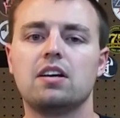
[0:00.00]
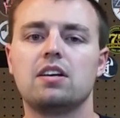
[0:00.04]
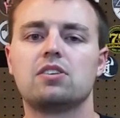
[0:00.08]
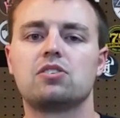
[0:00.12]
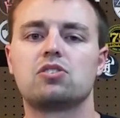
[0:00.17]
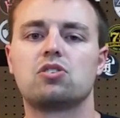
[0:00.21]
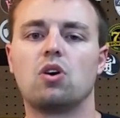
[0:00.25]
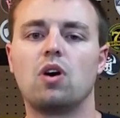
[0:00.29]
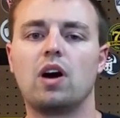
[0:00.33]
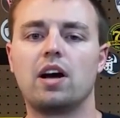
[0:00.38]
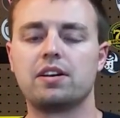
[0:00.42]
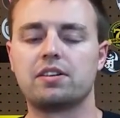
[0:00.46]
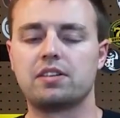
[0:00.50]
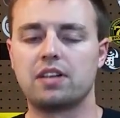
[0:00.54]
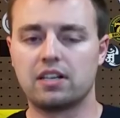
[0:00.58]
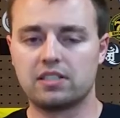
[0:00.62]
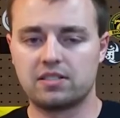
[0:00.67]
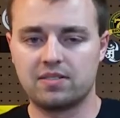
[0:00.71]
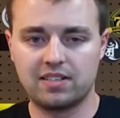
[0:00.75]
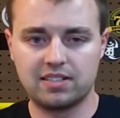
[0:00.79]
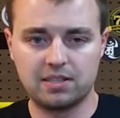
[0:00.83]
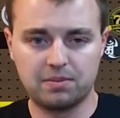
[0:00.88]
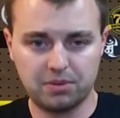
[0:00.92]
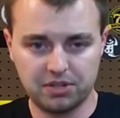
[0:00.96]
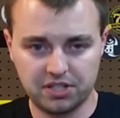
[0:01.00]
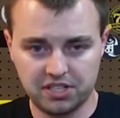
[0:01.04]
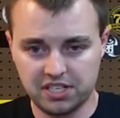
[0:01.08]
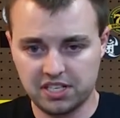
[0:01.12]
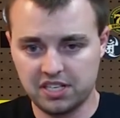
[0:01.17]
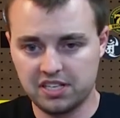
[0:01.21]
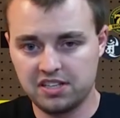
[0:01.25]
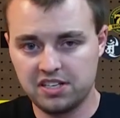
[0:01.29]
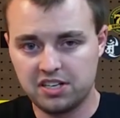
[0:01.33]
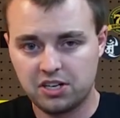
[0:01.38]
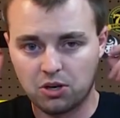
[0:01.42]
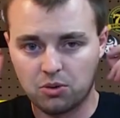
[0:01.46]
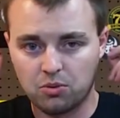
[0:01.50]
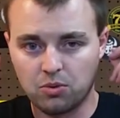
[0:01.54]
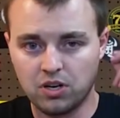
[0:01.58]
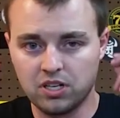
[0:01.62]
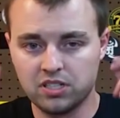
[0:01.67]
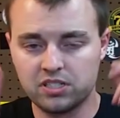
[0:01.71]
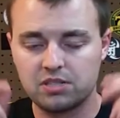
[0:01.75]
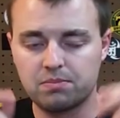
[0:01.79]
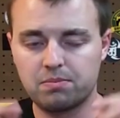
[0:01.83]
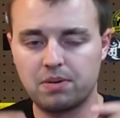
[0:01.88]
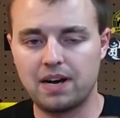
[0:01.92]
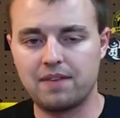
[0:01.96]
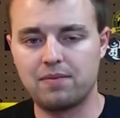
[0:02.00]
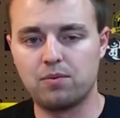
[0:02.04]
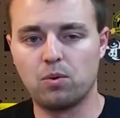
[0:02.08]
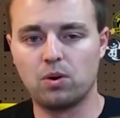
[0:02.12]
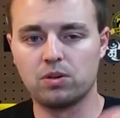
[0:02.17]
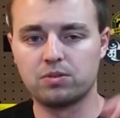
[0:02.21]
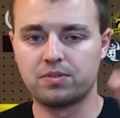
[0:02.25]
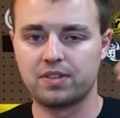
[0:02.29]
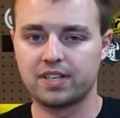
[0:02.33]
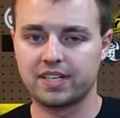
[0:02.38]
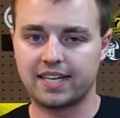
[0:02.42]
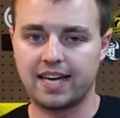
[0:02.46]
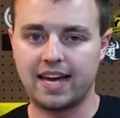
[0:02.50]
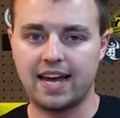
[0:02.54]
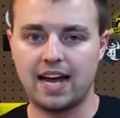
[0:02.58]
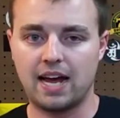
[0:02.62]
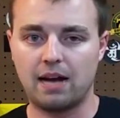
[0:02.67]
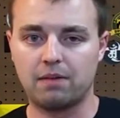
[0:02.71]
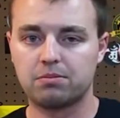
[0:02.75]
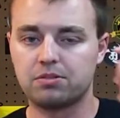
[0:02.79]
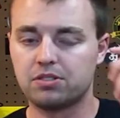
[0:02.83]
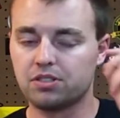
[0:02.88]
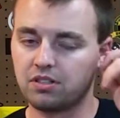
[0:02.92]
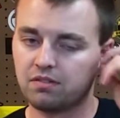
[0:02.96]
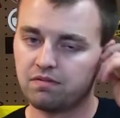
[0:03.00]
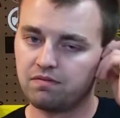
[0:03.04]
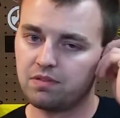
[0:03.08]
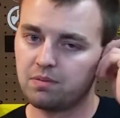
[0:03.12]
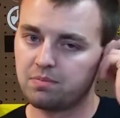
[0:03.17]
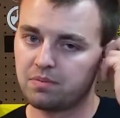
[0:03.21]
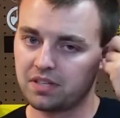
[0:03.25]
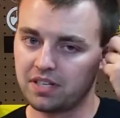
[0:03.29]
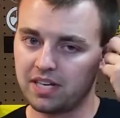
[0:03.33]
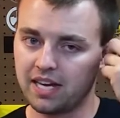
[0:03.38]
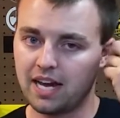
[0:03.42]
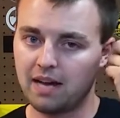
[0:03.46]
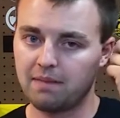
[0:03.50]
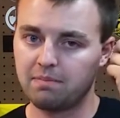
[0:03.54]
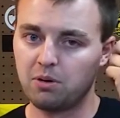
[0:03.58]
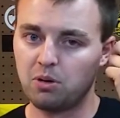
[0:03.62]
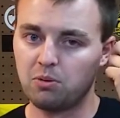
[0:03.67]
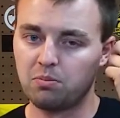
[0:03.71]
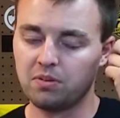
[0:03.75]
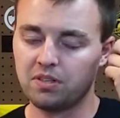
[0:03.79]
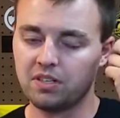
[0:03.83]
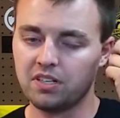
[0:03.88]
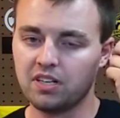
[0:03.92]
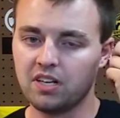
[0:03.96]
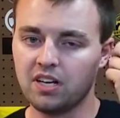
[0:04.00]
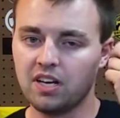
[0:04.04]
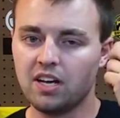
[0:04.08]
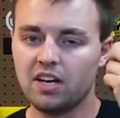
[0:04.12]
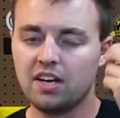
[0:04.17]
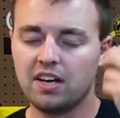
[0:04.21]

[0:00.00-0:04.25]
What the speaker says: So sometimes I put the in-the-ear ones, but I have the ones with the cap, so you can flip the cap open,